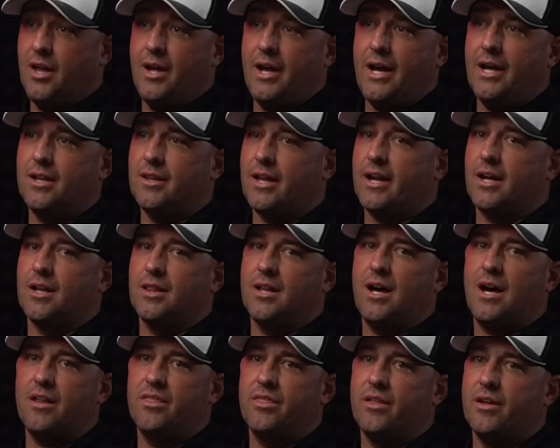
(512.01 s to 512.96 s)
And like a
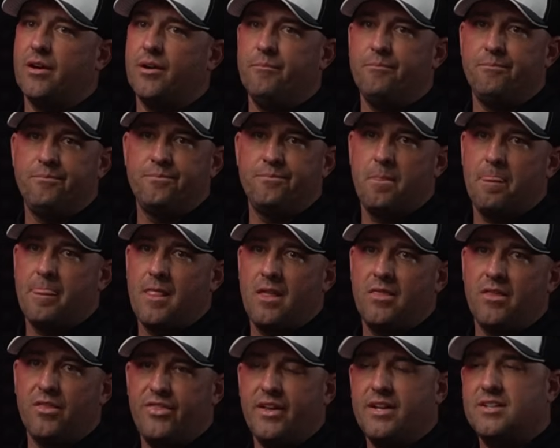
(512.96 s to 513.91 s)
lot of the,
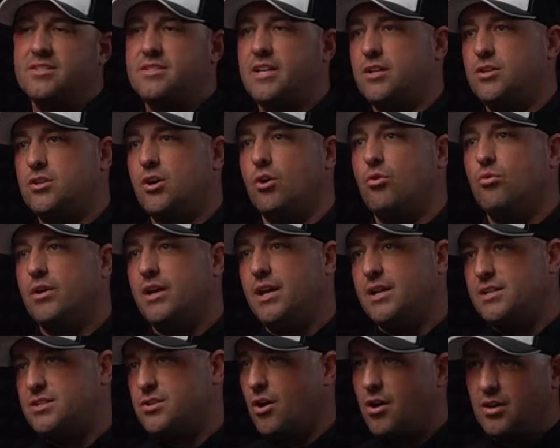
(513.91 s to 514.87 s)
the things that don't
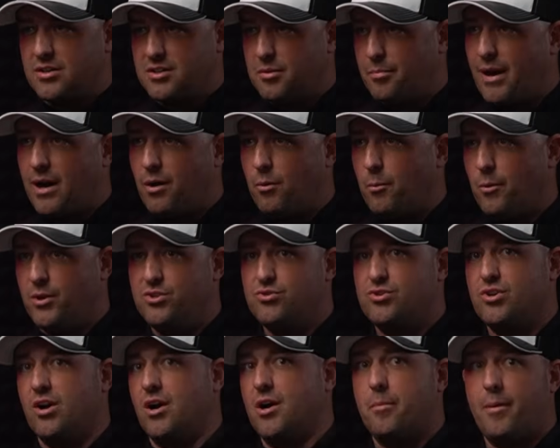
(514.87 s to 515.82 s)
get talked about when you
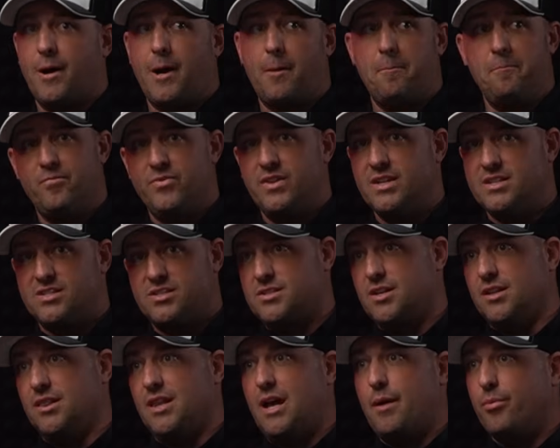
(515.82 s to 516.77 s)
talk about this
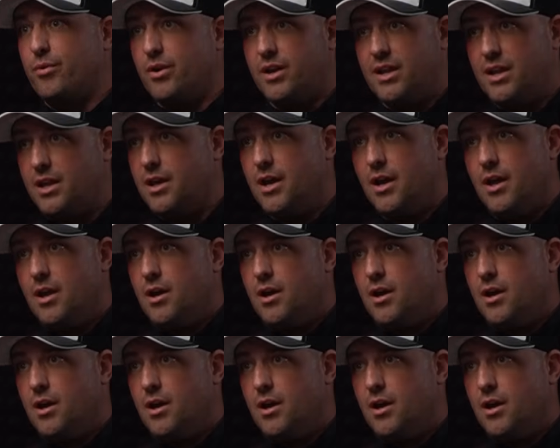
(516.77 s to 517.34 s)
celebrity